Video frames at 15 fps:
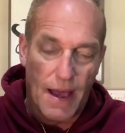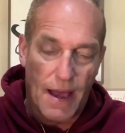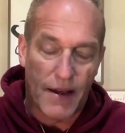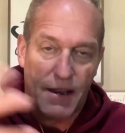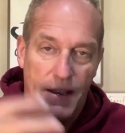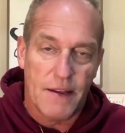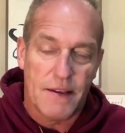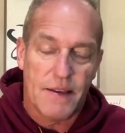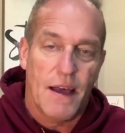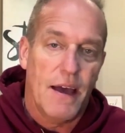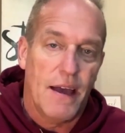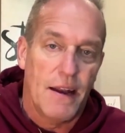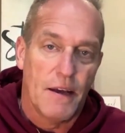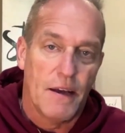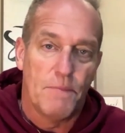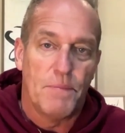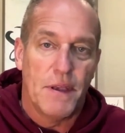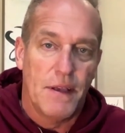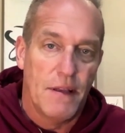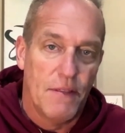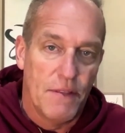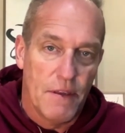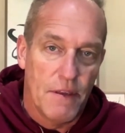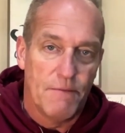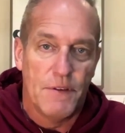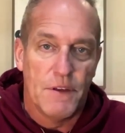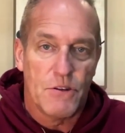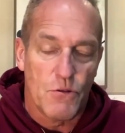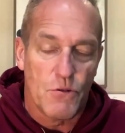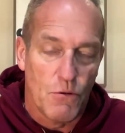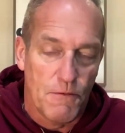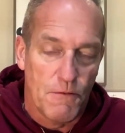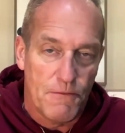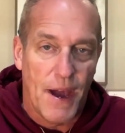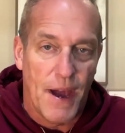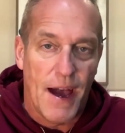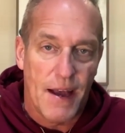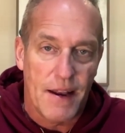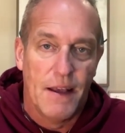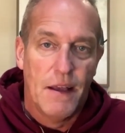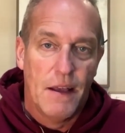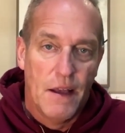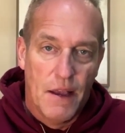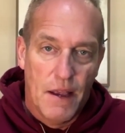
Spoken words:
that get tied up in the visceral fat